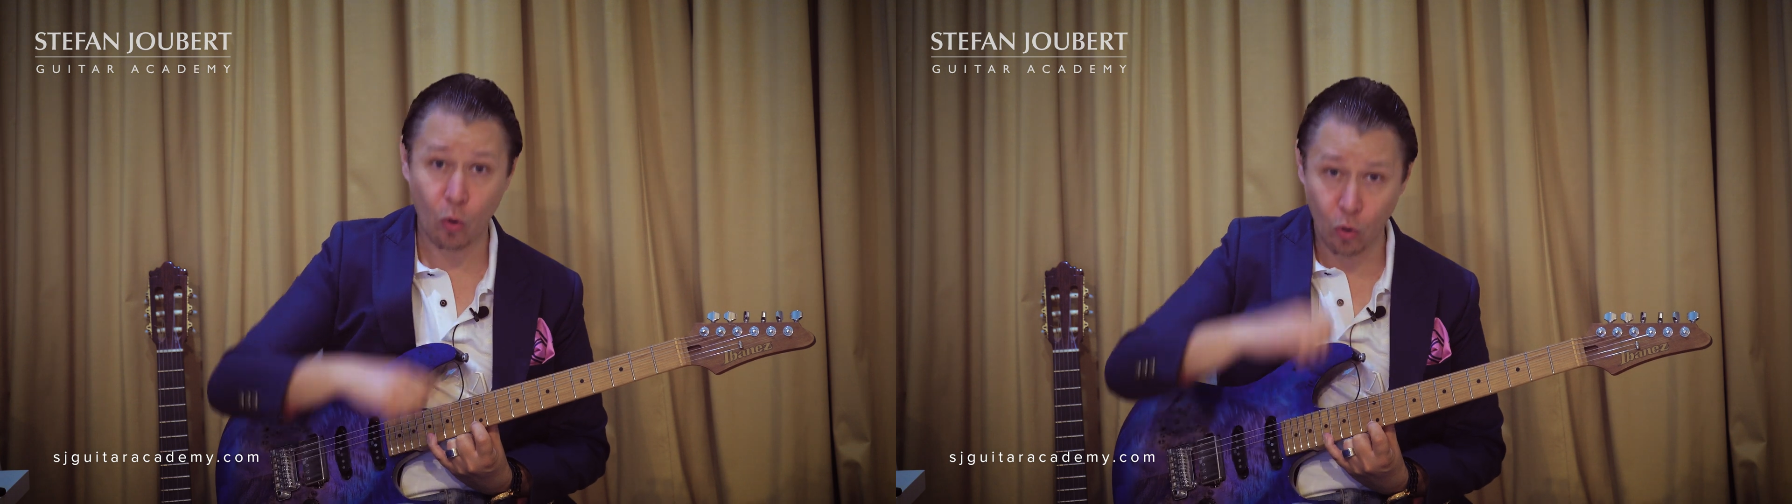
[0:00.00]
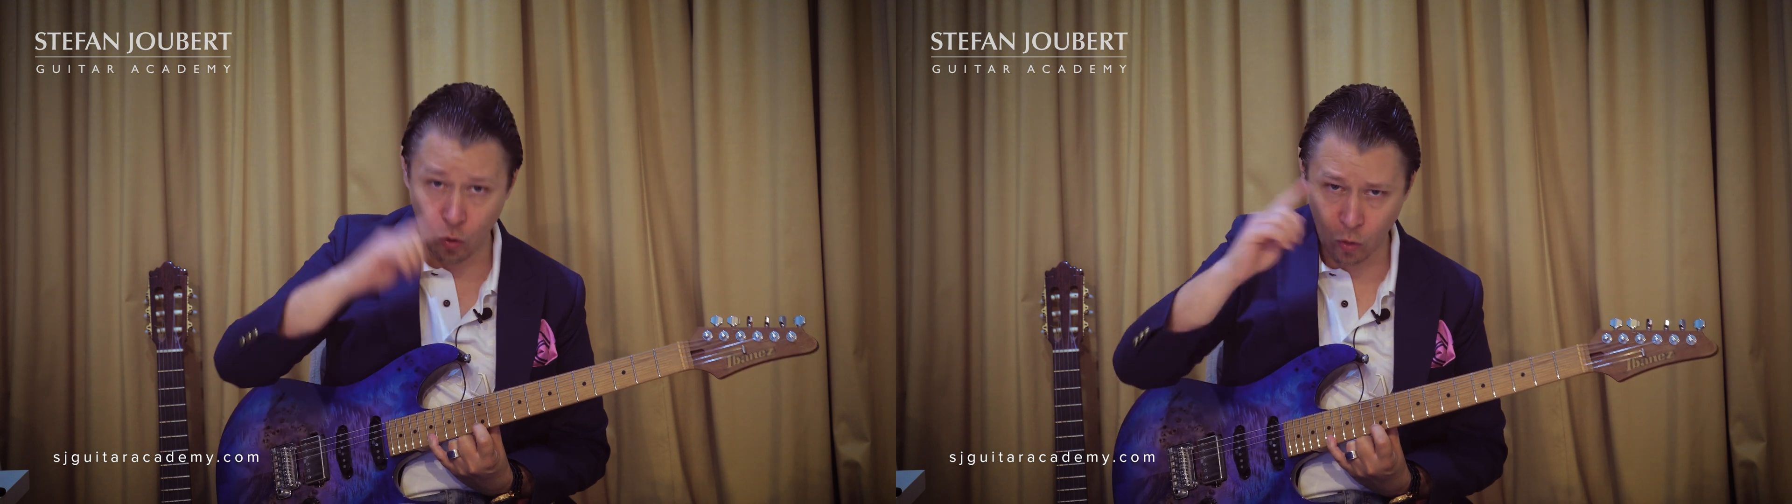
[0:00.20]

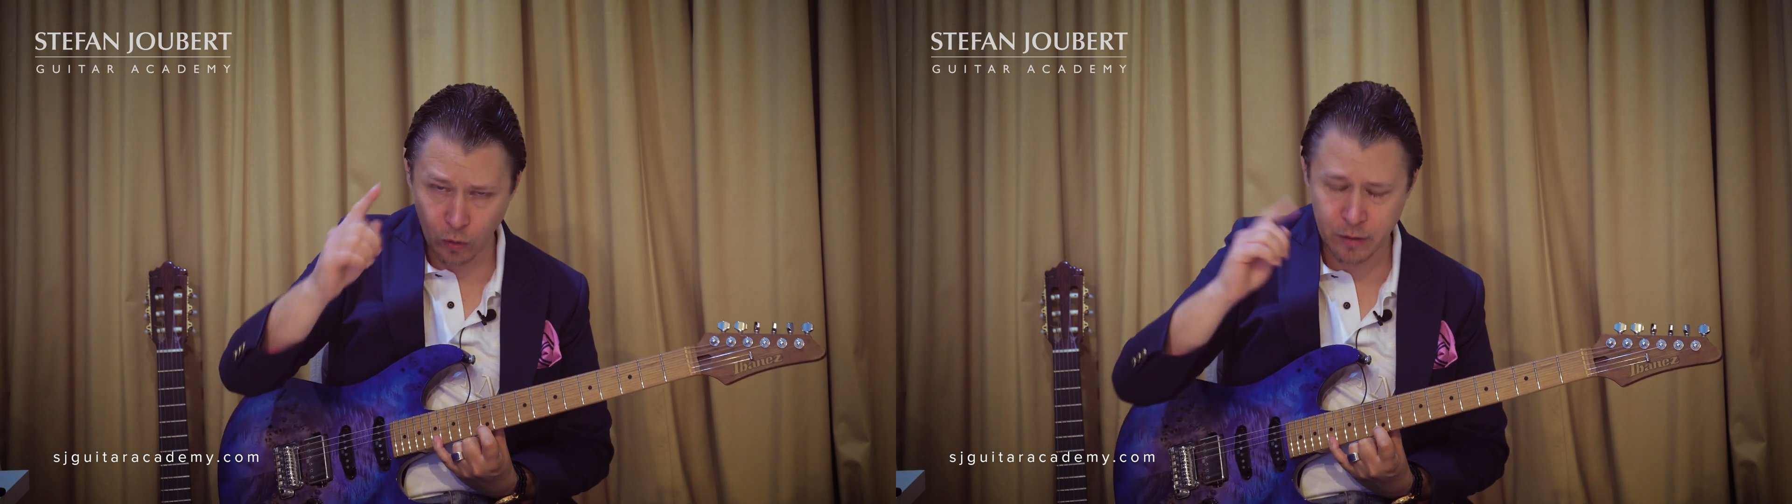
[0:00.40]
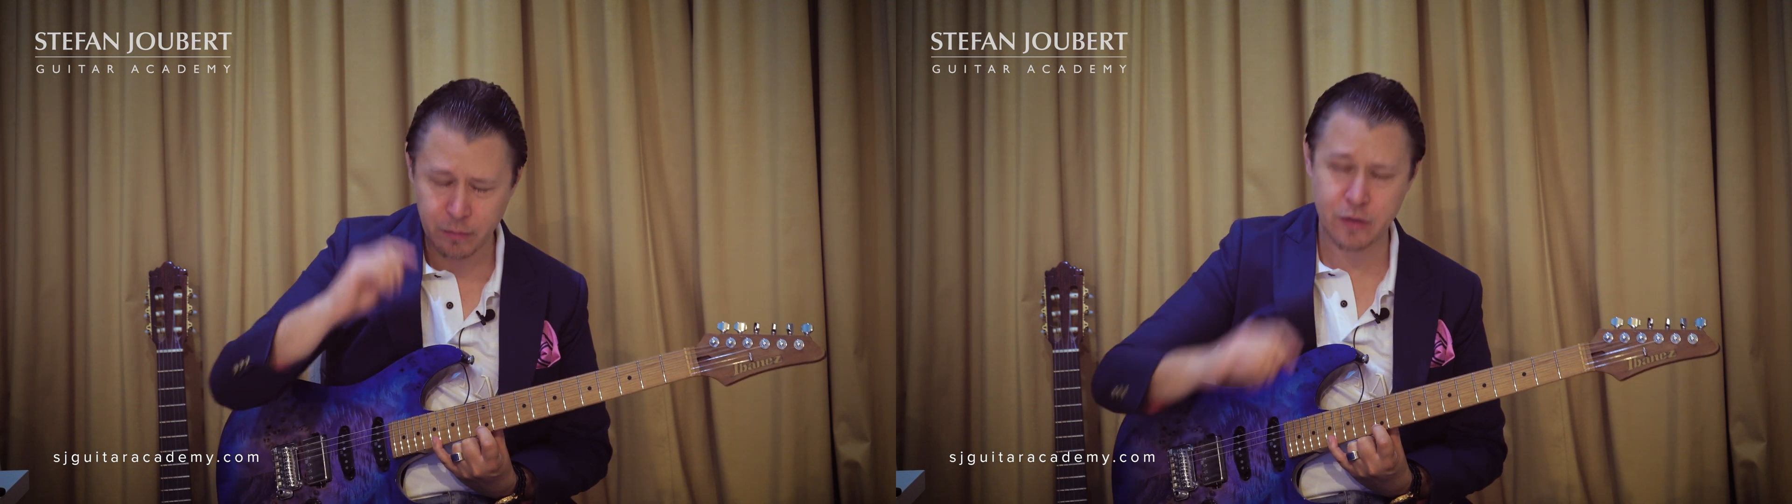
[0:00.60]

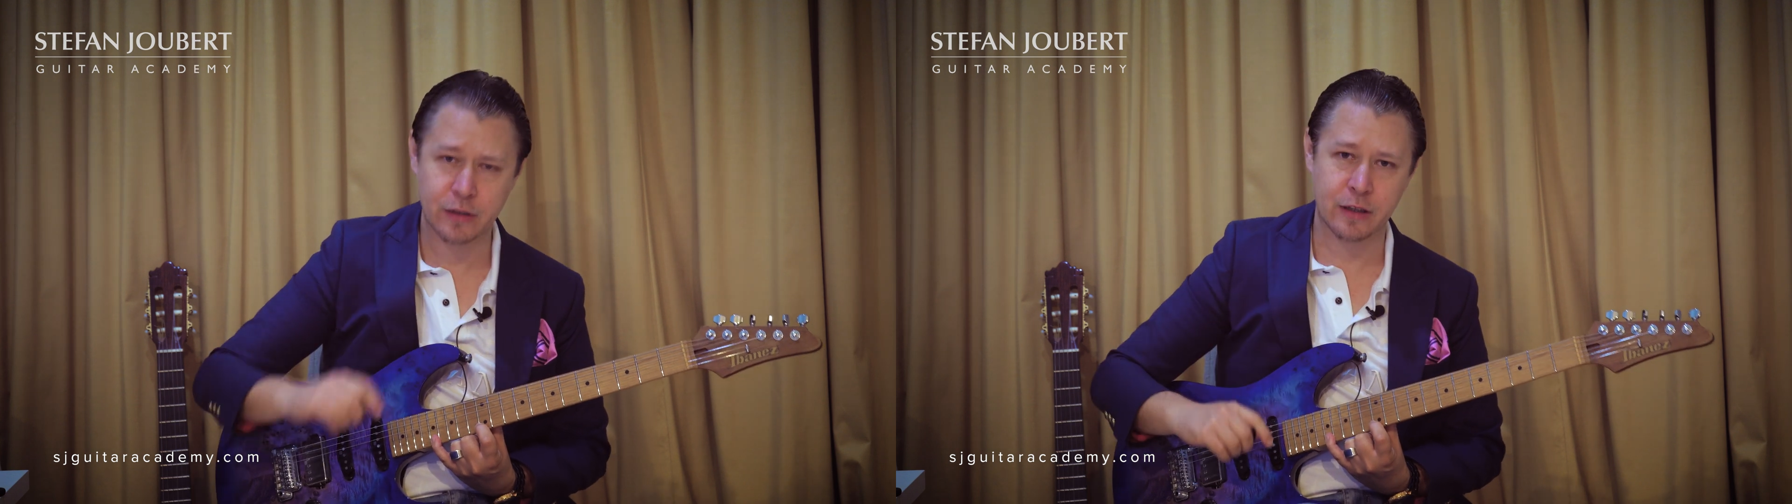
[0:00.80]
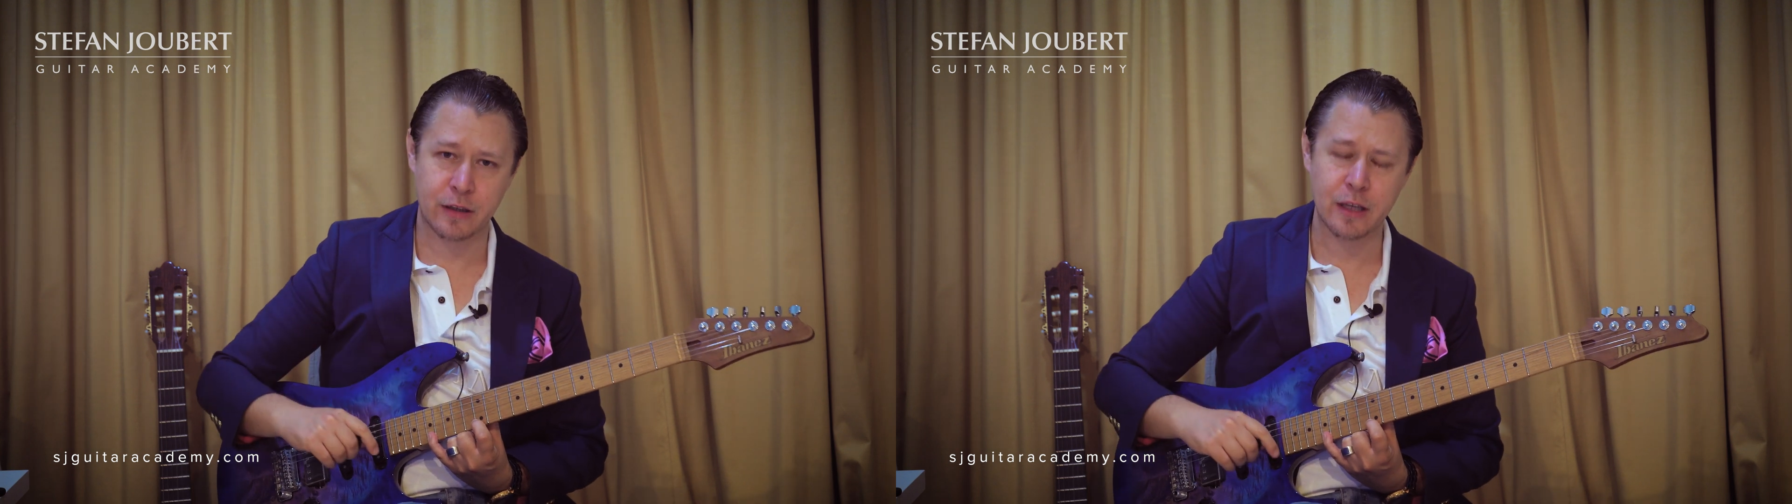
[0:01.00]
Or in
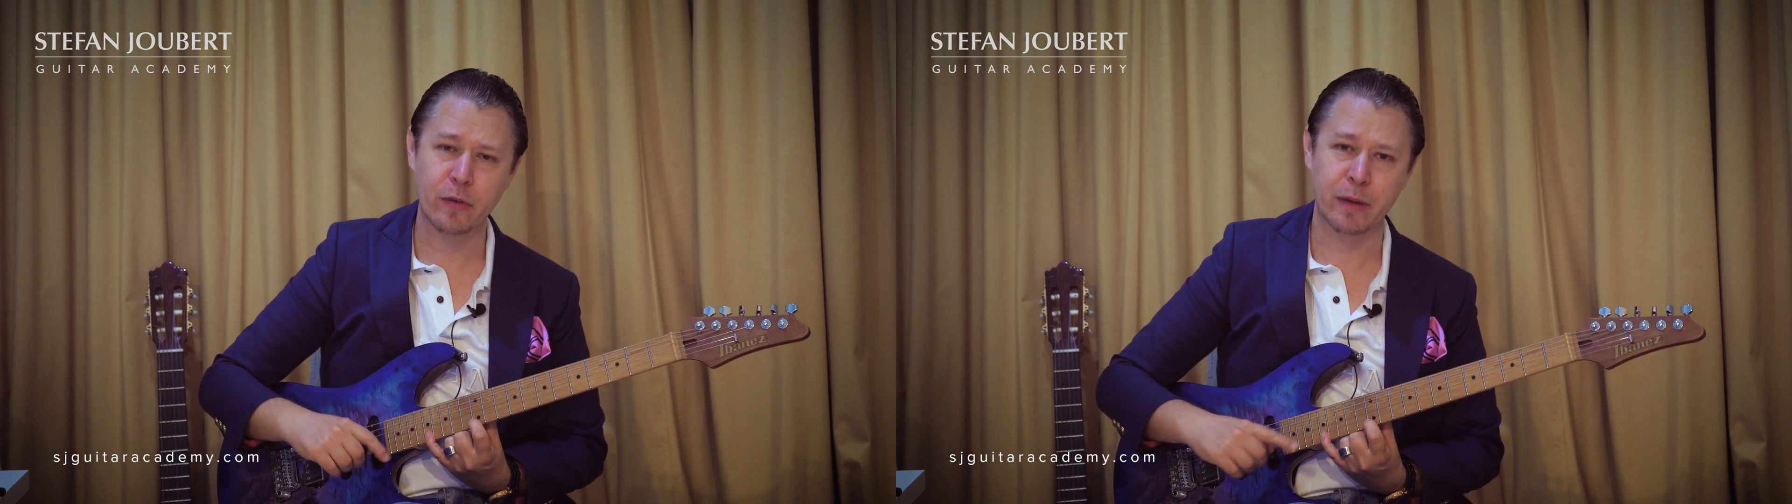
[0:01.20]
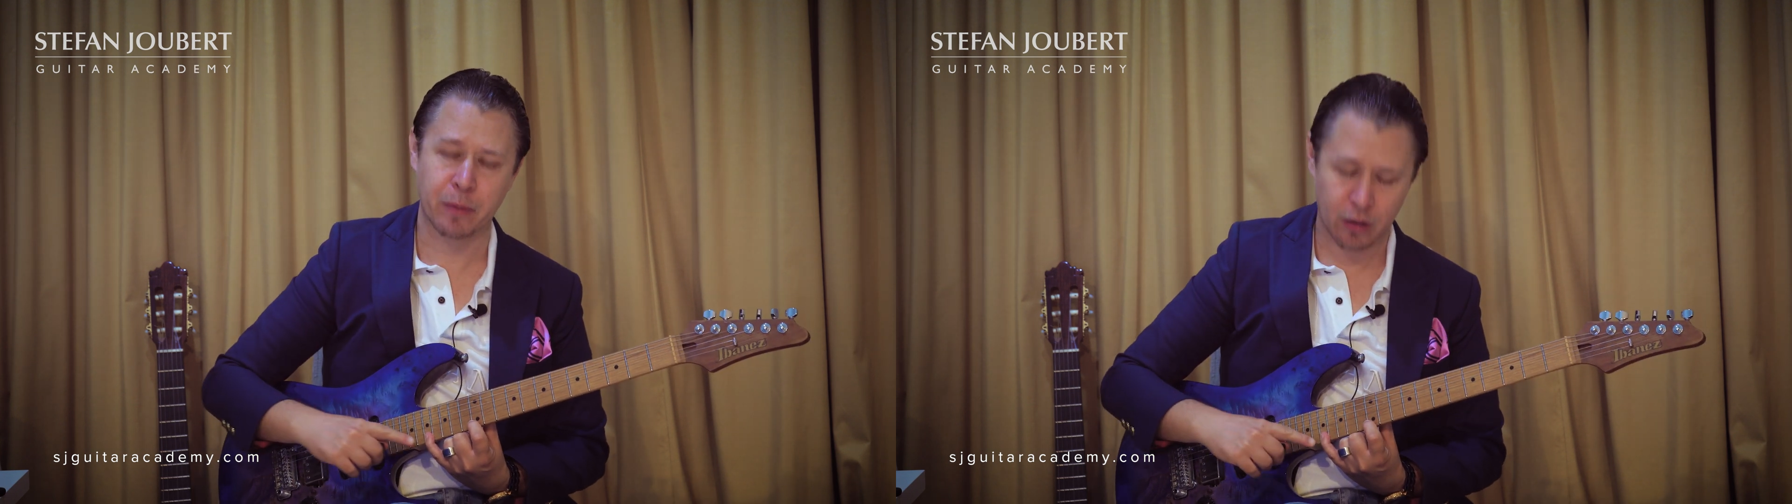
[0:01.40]
music
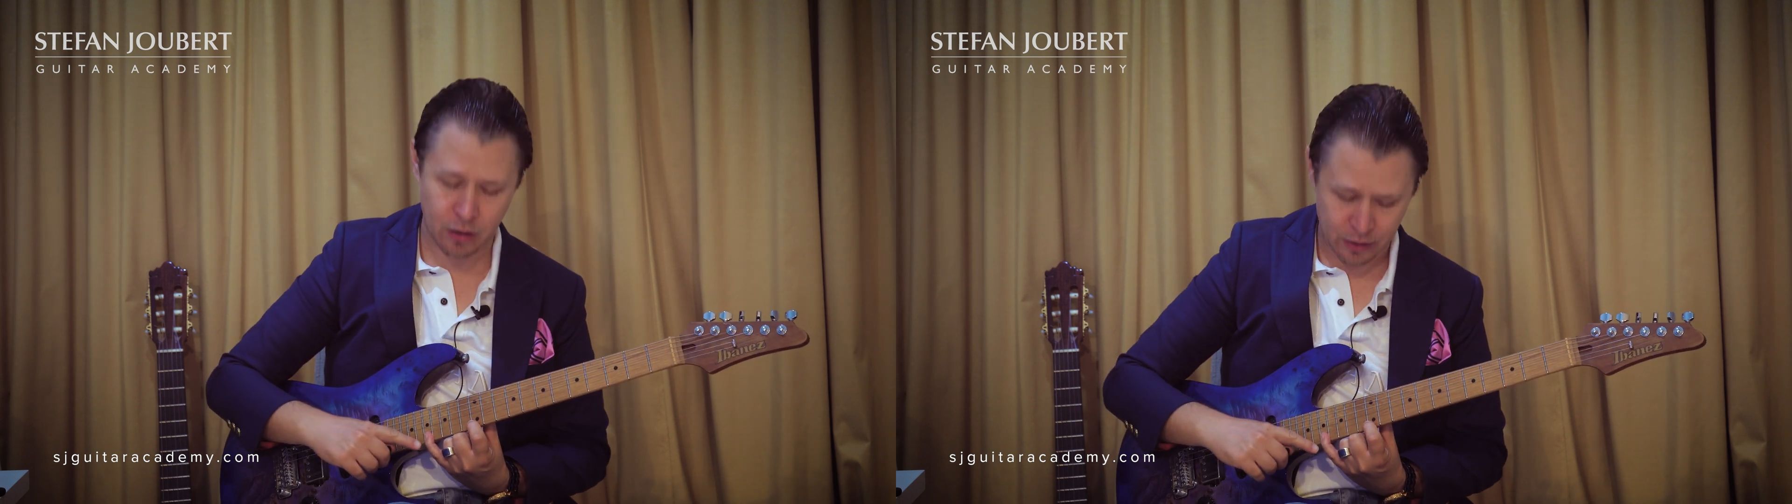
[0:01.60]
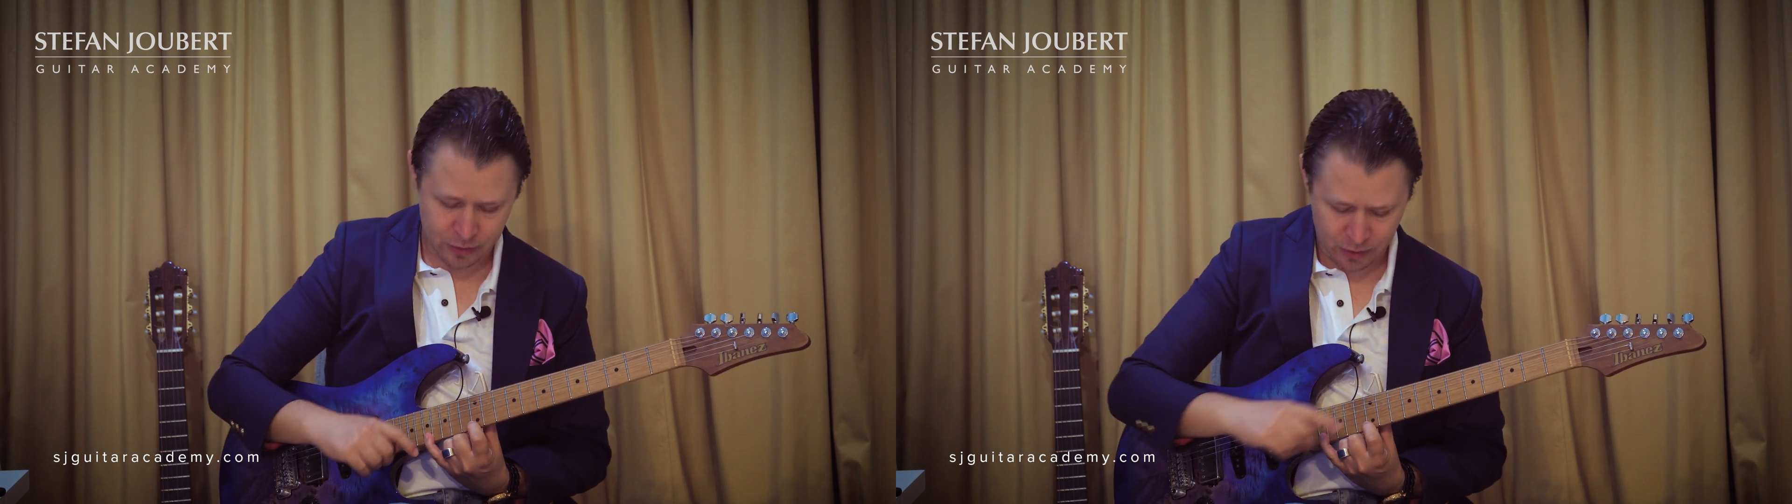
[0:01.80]
theory
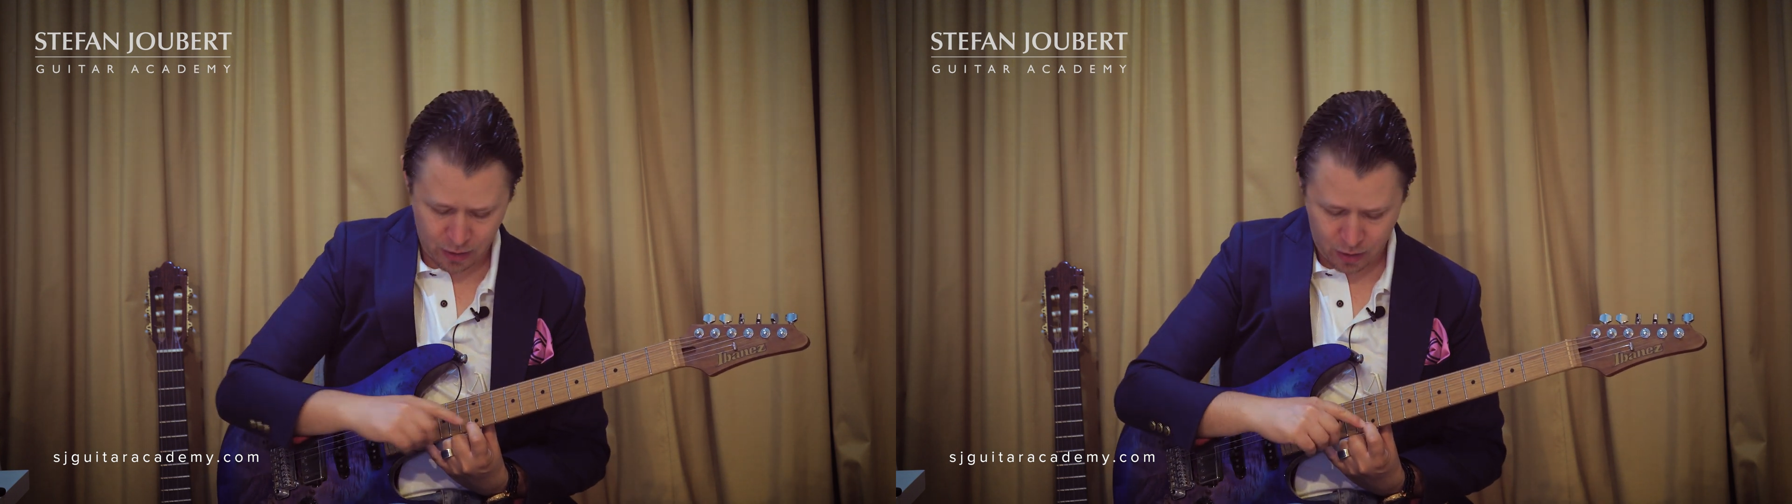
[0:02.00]
parlance,